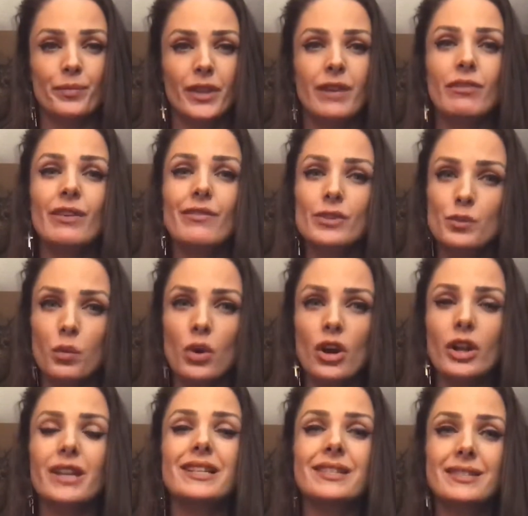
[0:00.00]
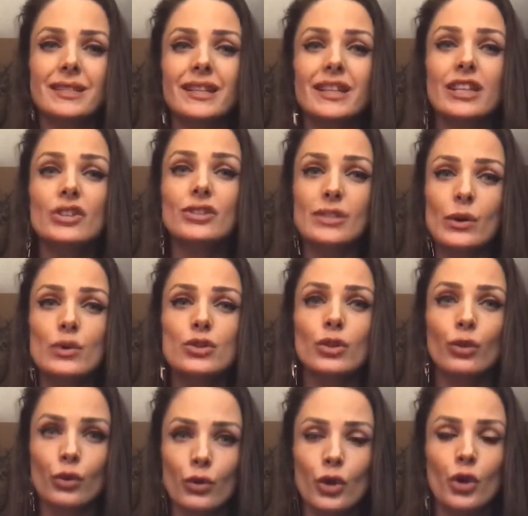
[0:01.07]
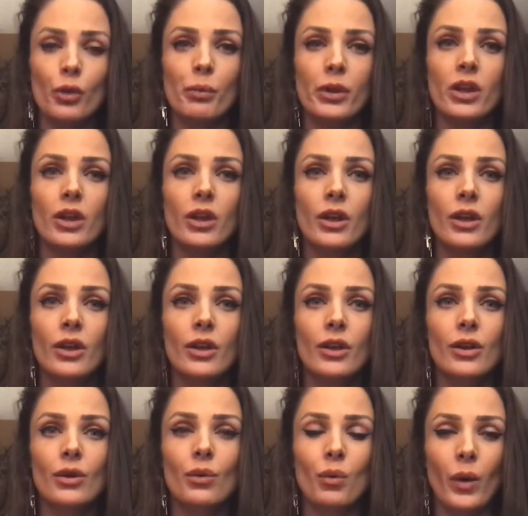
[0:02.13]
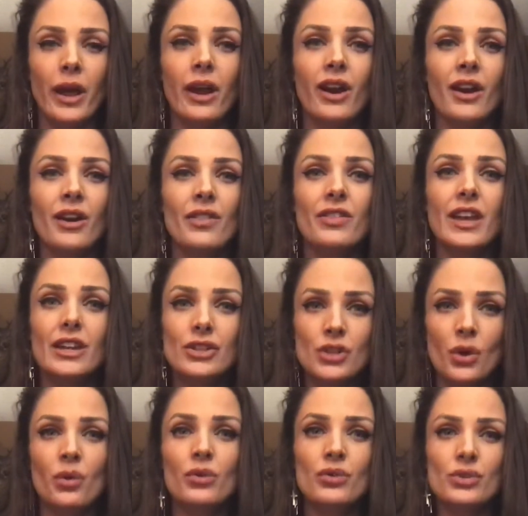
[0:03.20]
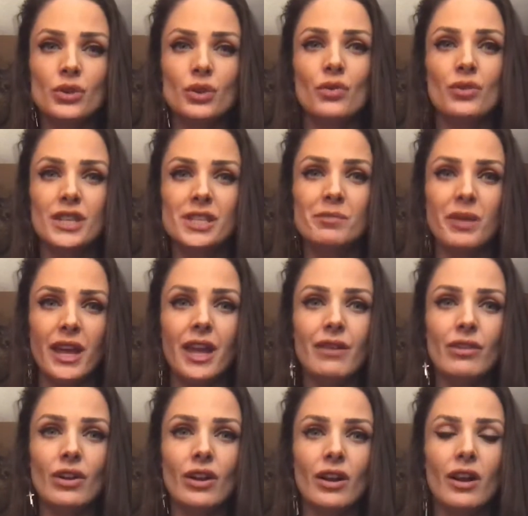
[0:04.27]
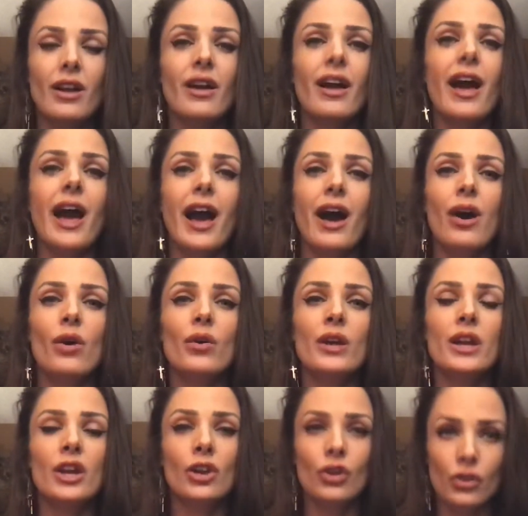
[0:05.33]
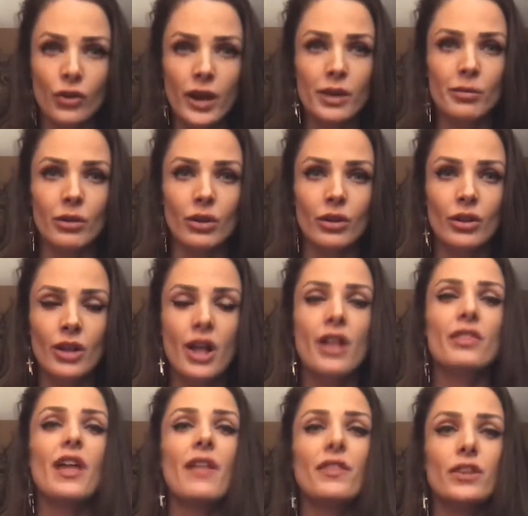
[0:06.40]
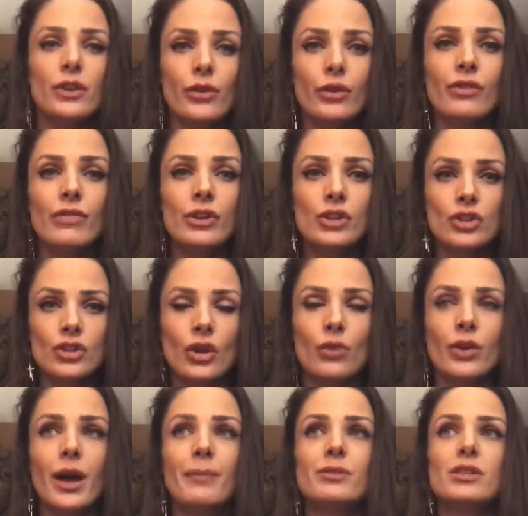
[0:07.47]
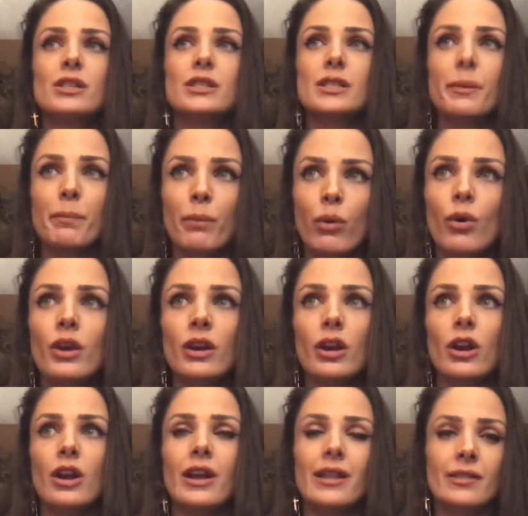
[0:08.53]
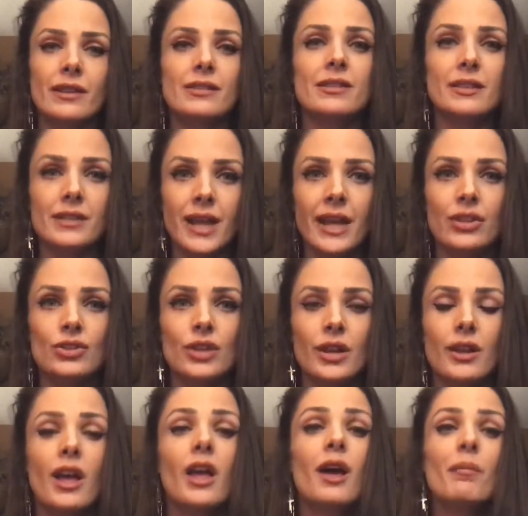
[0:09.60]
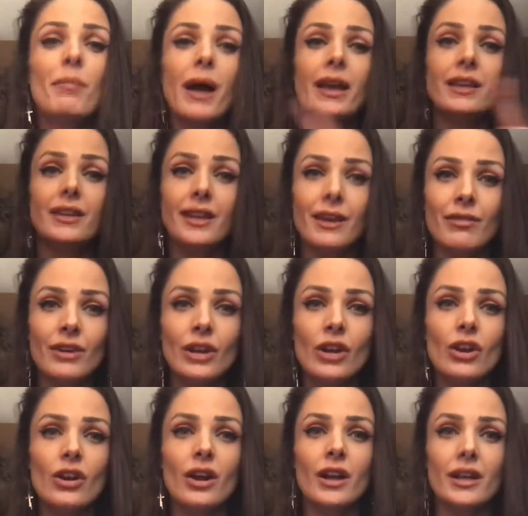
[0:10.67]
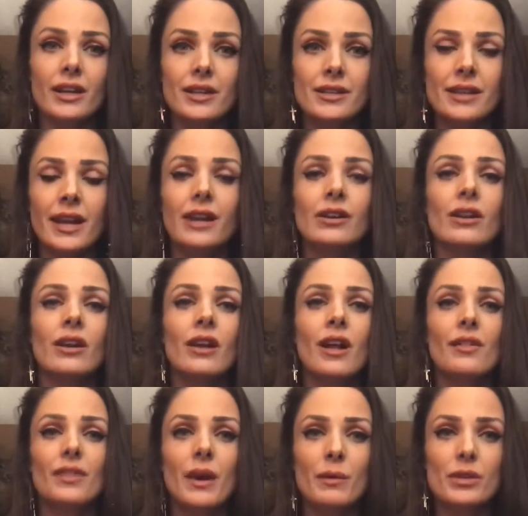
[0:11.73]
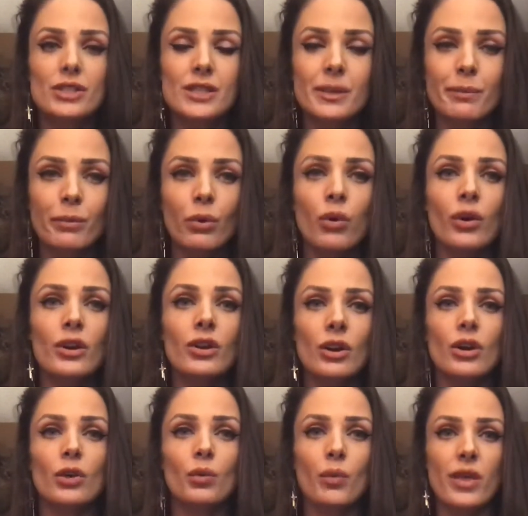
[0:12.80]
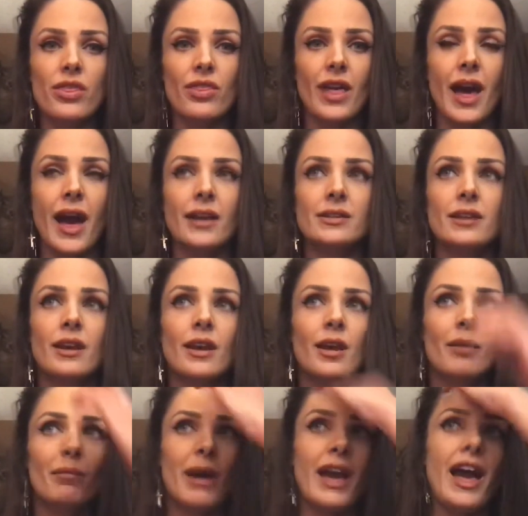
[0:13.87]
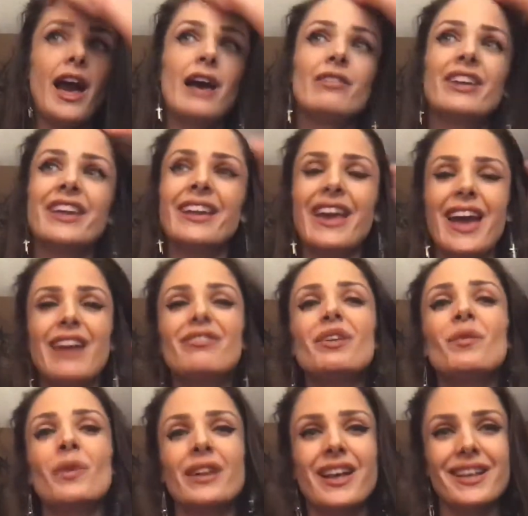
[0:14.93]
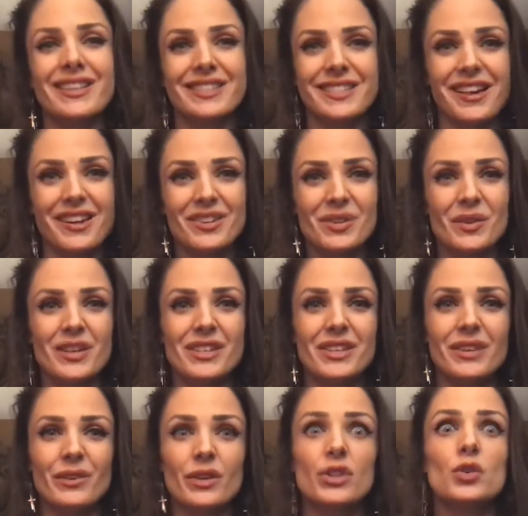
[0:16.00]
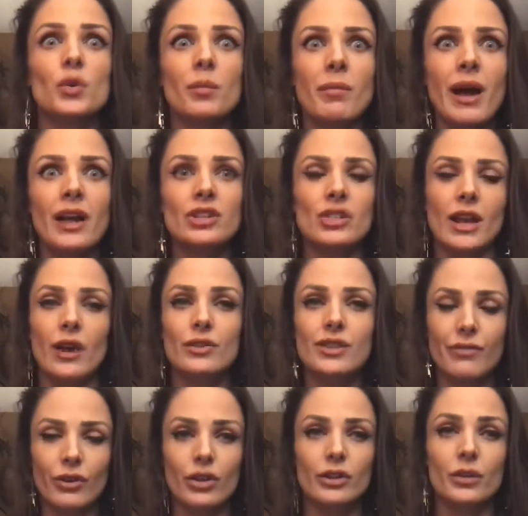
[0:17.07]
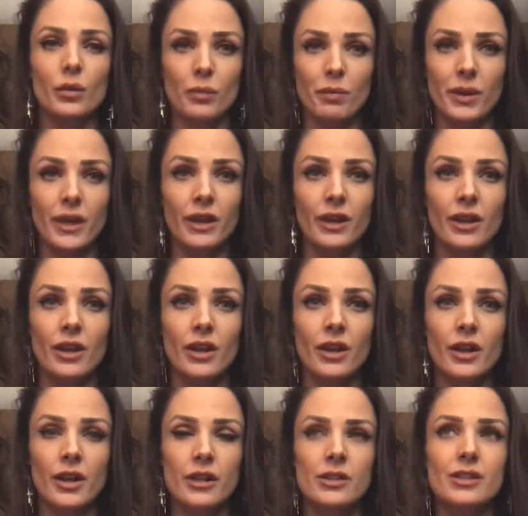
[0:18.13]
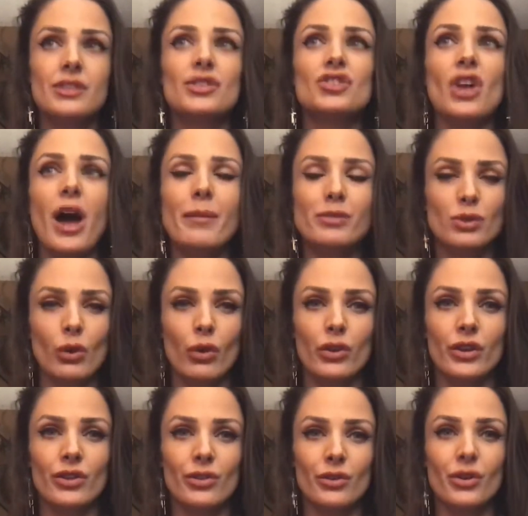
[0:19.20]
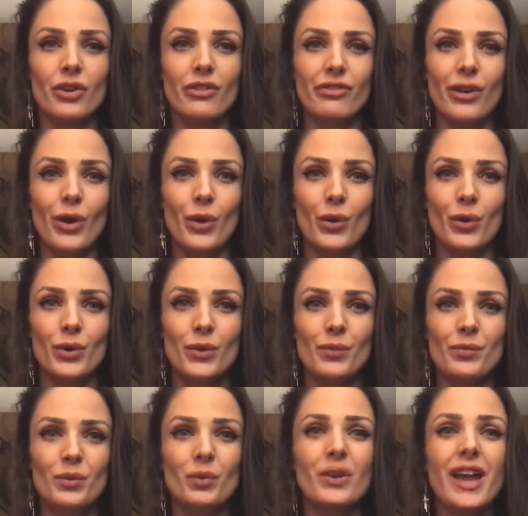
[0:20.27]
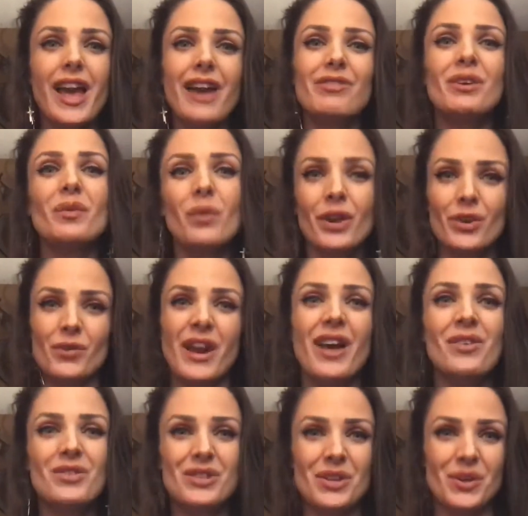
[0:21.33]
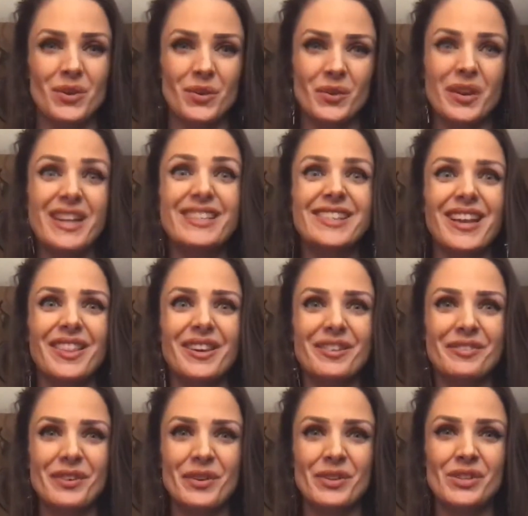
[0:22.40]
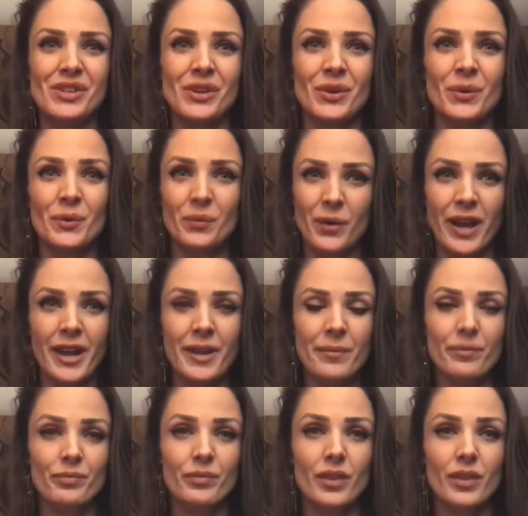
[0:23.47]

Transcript: Even if it's work, it's still a social group where they don't do this behavior. How incredible that the universe showed up to support her in this intention by giving her a container that would support her with that, by having everyone else not do it too. Could you imagine how difficult it would be to stop scrolling through your phone when everyone around you is on their phone too, right?